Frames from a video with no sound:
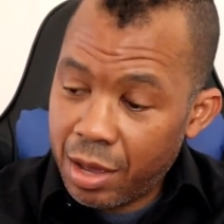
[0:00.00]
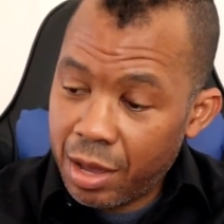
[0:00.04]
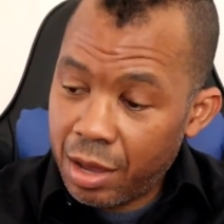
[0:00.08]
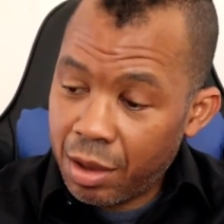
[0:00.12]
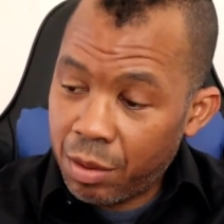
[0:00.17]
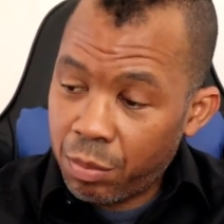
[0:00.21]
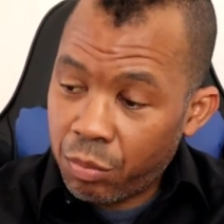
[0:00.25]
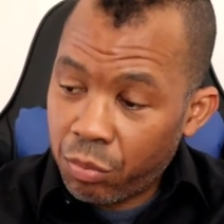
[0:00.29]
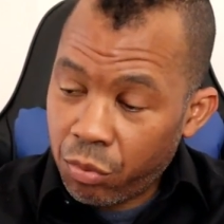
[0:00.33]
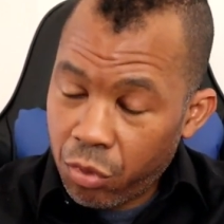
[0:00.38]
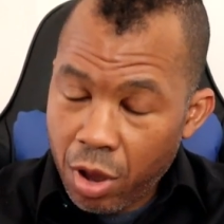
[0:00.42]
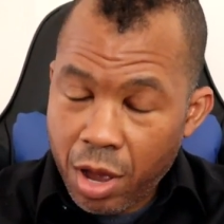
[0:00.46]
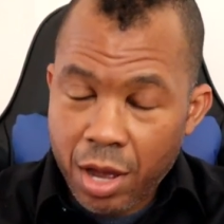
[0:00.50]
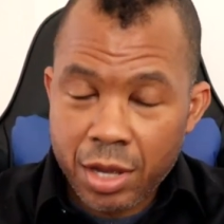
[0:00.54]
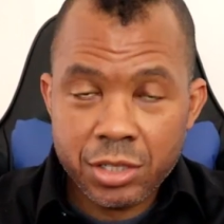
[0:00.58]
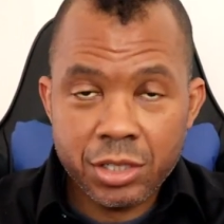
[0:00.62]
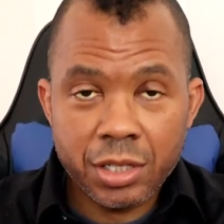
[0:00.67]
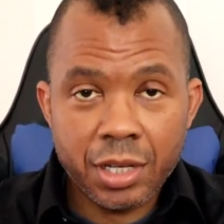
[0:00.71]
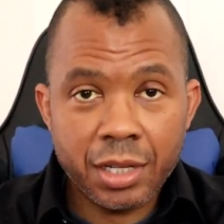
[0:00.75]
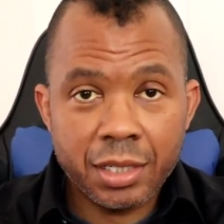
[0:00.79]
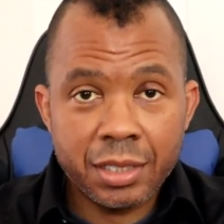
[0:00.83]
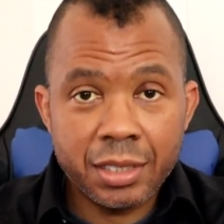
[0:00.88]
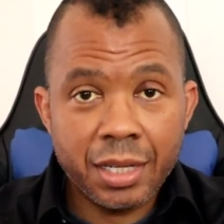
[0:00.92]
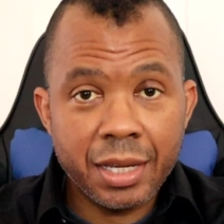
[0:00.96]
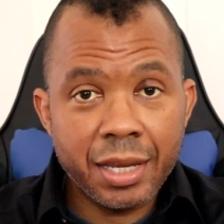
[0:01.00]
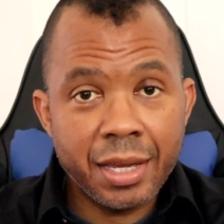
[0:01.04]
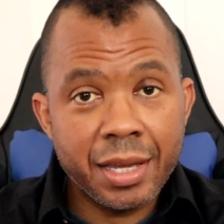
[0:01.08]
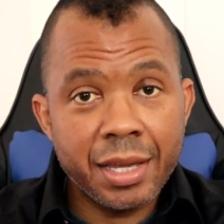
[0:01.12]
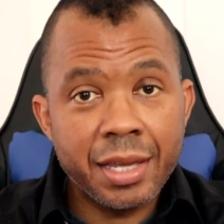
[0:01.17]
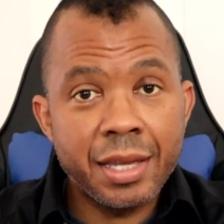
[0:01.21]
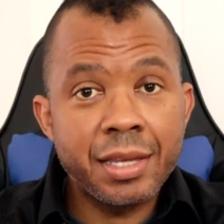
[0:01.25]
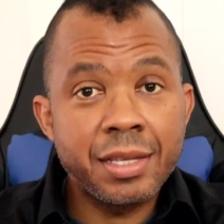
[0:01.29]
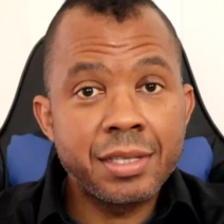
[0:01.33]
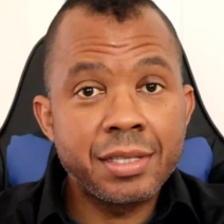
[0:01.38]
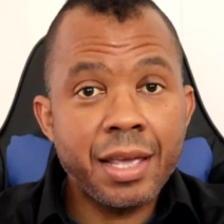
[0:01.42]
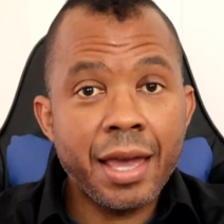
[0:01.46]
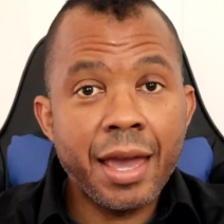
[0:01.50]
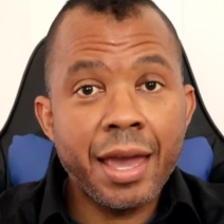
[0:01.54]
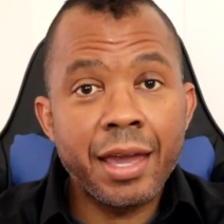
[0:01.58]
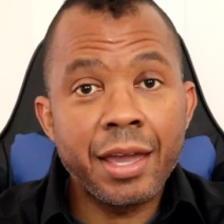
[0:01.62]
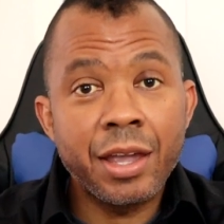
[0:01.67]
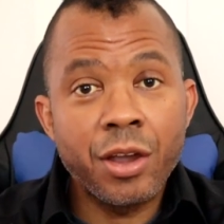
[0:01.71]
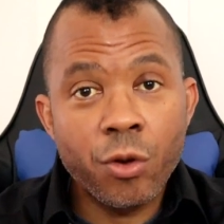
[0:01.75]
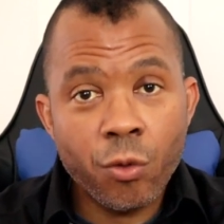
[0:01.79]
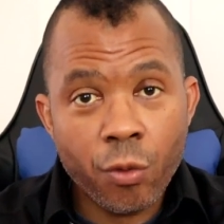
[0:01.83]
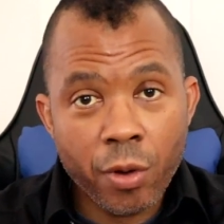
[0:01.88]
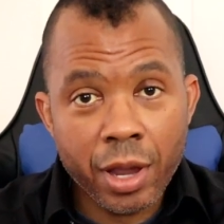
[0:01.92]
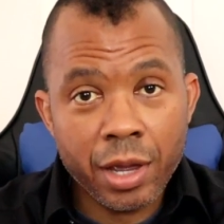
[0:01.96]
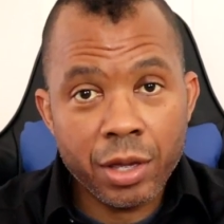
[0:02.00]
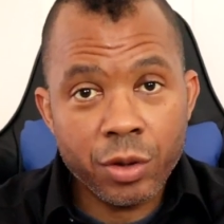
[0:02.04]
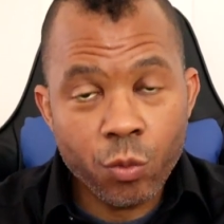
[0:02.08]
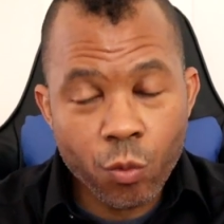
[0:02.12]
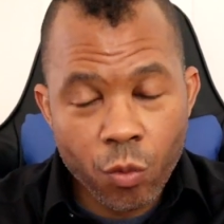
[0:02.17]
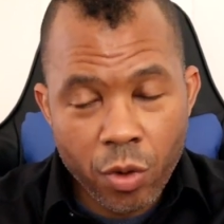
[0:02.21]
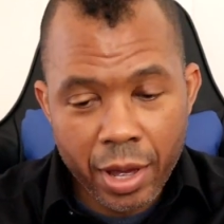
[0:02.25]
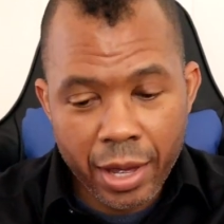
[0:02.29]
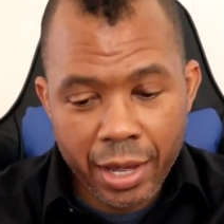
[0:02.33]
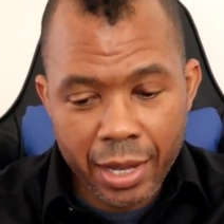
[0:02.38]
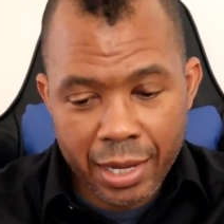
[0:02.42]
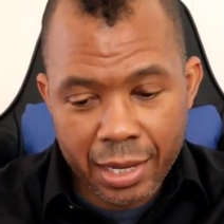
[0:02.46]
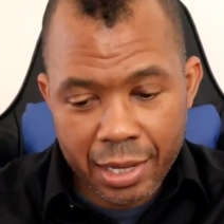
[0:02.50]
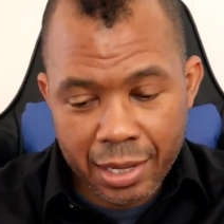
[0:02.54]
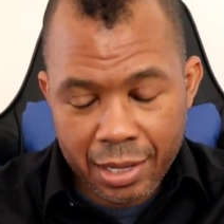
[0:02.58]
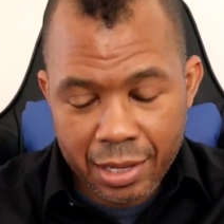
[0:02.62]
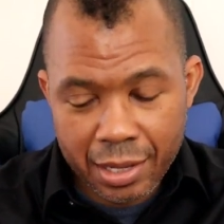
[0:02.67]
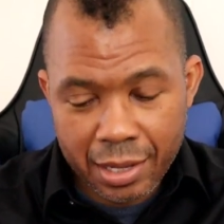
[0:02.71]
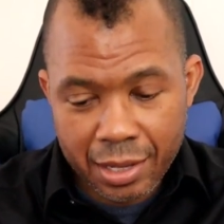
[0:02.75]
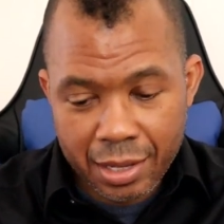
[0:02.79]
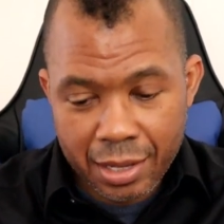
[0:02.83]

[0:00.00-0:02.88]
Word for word: a project is a great way